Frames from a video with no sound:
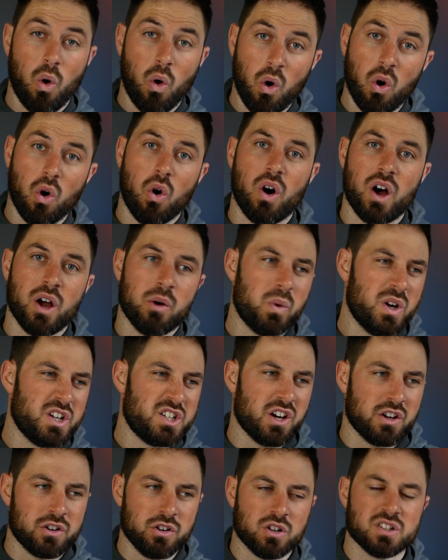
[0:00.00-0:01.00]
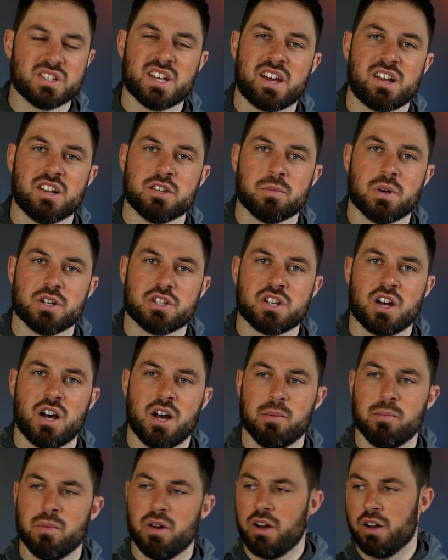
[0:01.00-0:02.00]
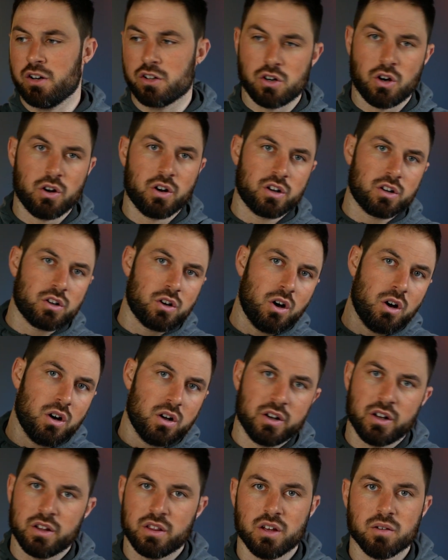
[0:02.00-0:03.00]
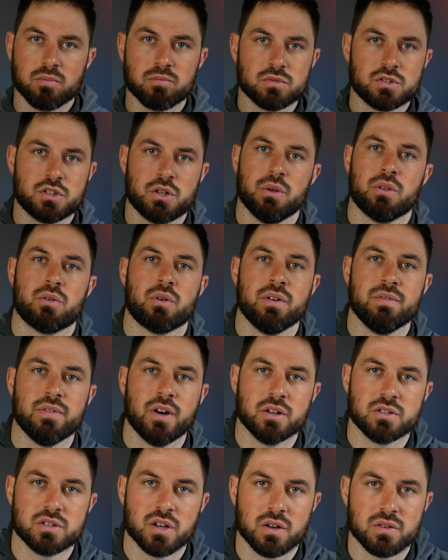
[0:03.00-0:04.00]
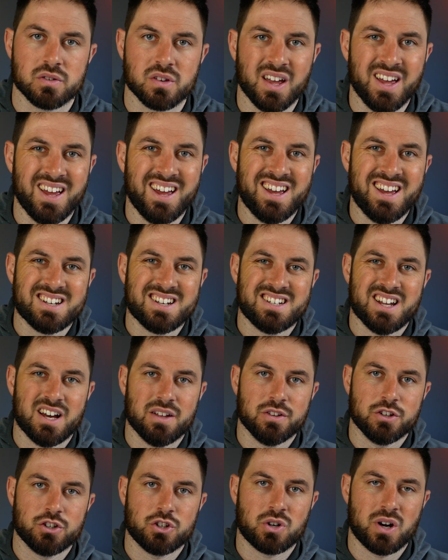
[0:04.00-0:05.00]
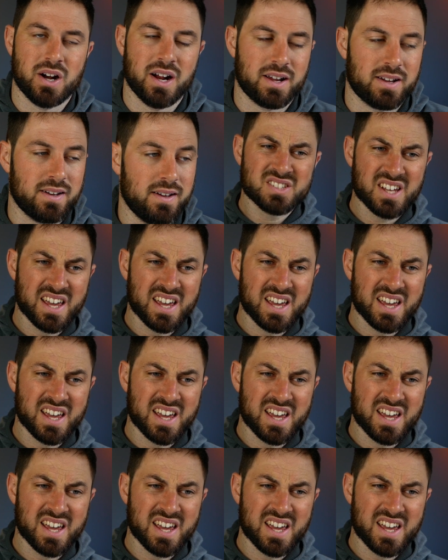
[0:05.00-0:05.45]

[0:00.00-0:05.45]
or I wish I'd not taken as much time and I'd gone and got another 2 or 3 photos down the track.